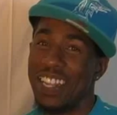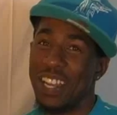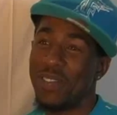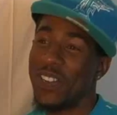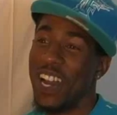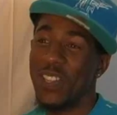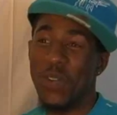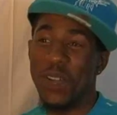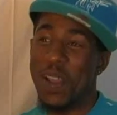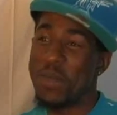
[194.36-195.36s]
out there, be trying to
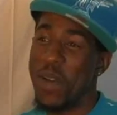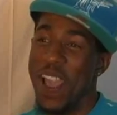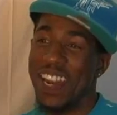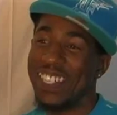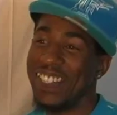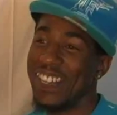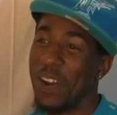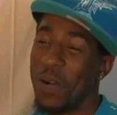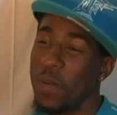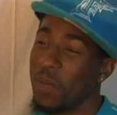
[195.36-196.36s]
throw me their panties, you
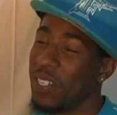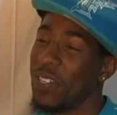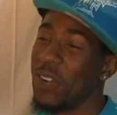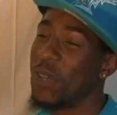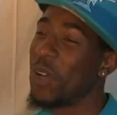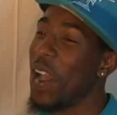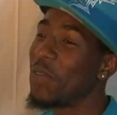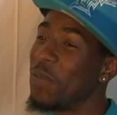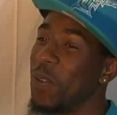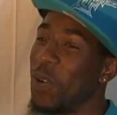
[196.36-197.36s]
know. But you know, the
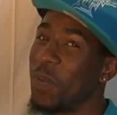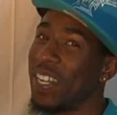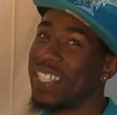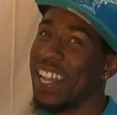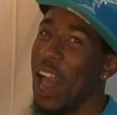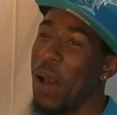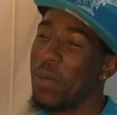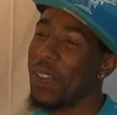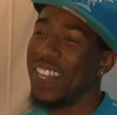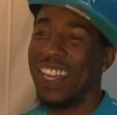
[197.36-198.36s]
wife would be on my top.
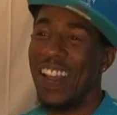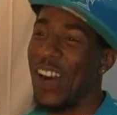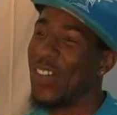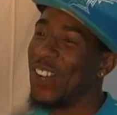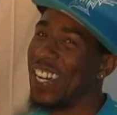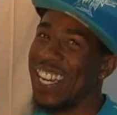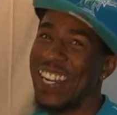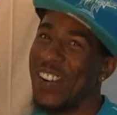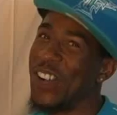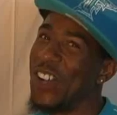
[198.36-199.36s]
I don't want to get
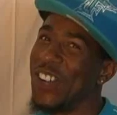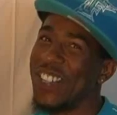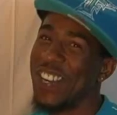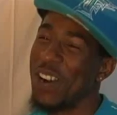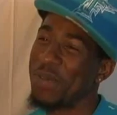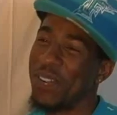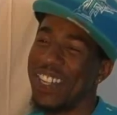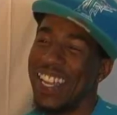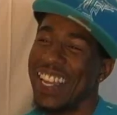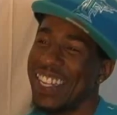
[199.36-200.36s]
no trouble.
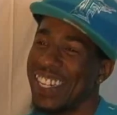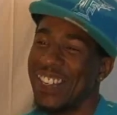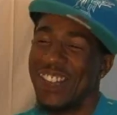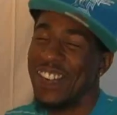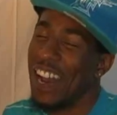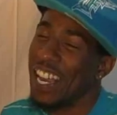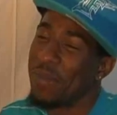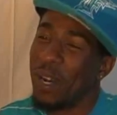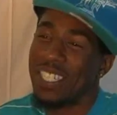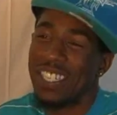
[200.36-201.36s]
So, you know, I
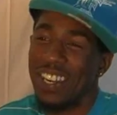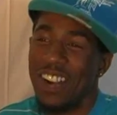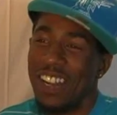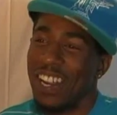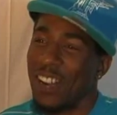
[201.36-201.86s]
keep my security